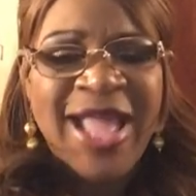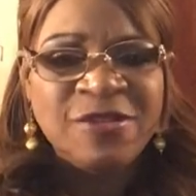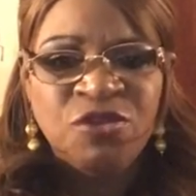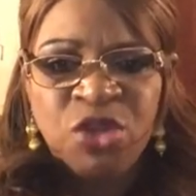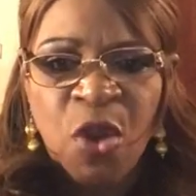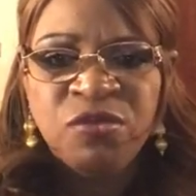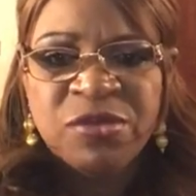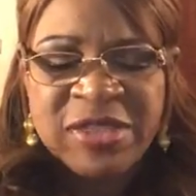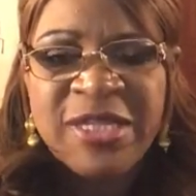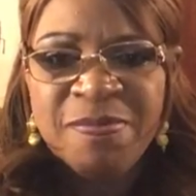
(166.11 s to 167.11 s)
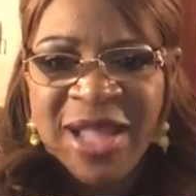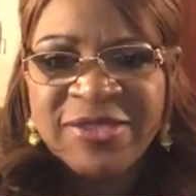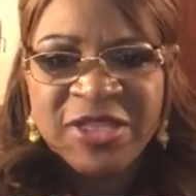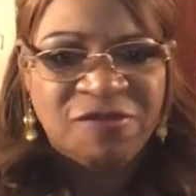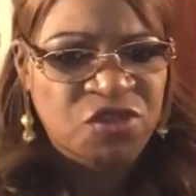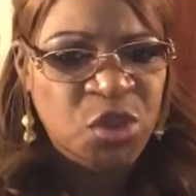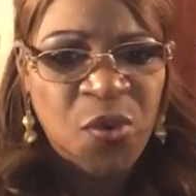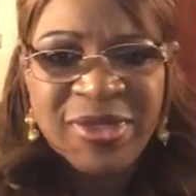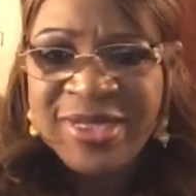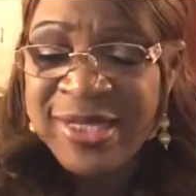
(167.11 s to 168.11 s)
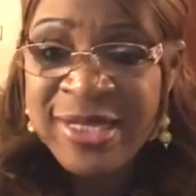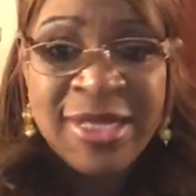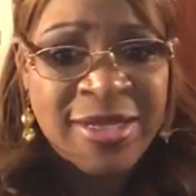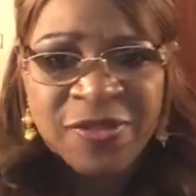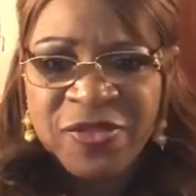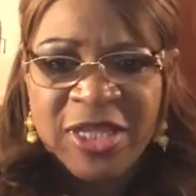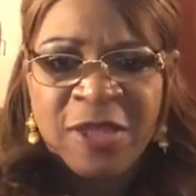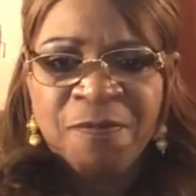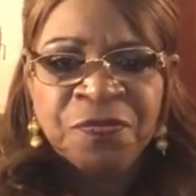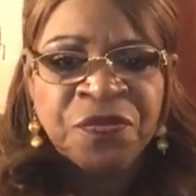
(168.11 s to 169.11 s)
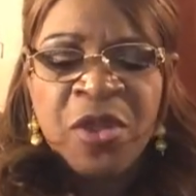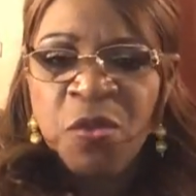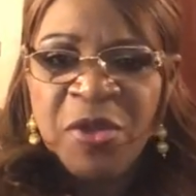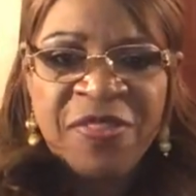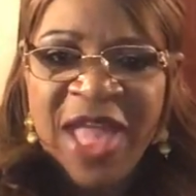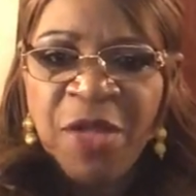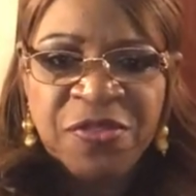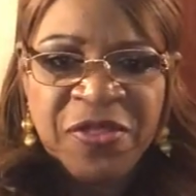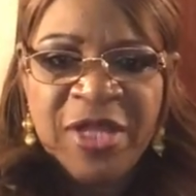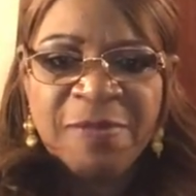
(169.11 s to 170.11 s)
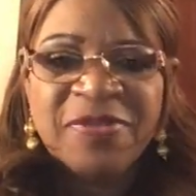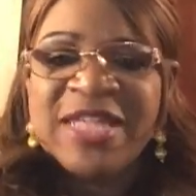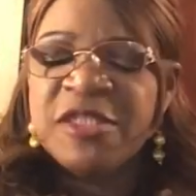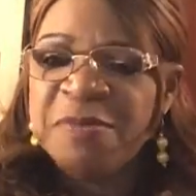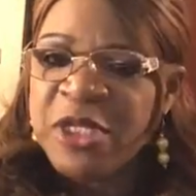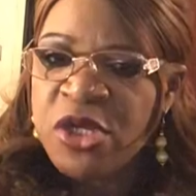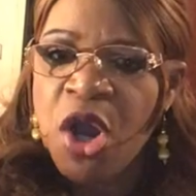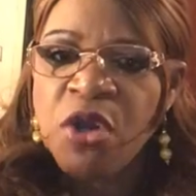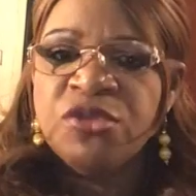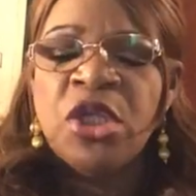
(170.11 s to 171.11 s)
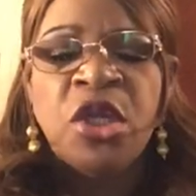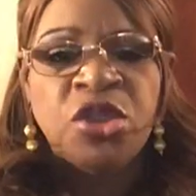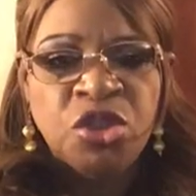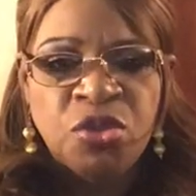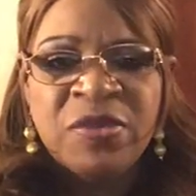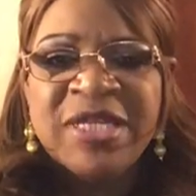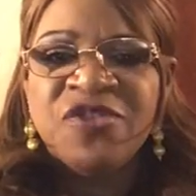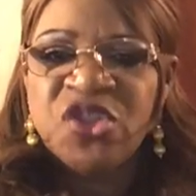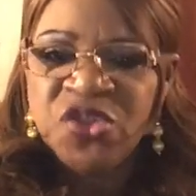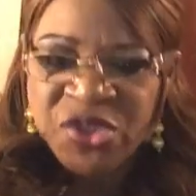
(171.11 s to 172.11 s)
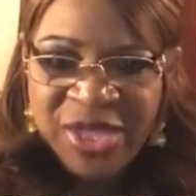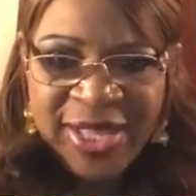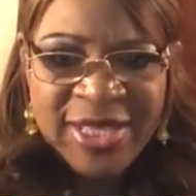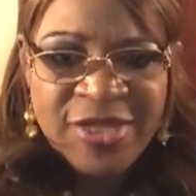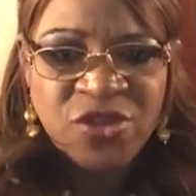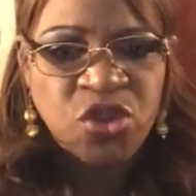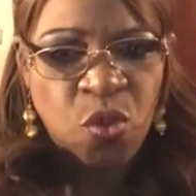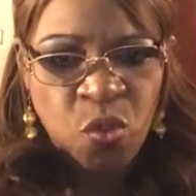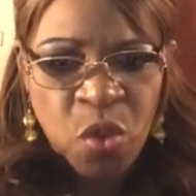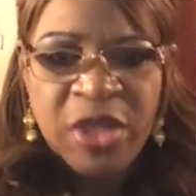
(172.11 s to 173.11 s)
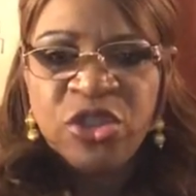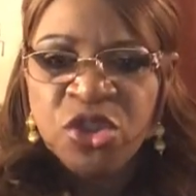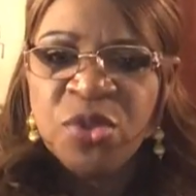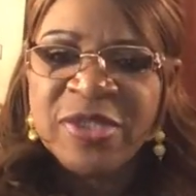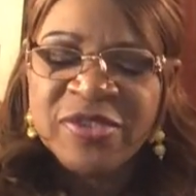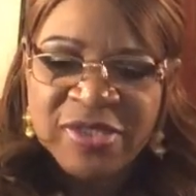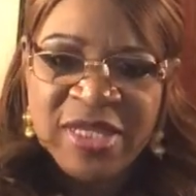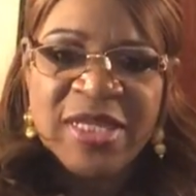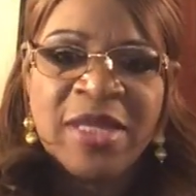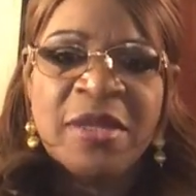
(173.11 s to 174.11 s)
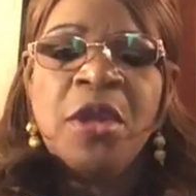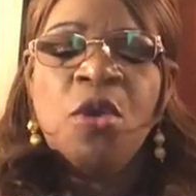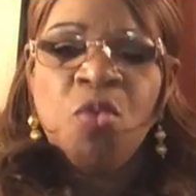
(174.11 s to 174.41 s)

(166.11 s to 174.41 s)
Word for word: I don't see myself doing anything without them. That's because you need to change what you are seeing.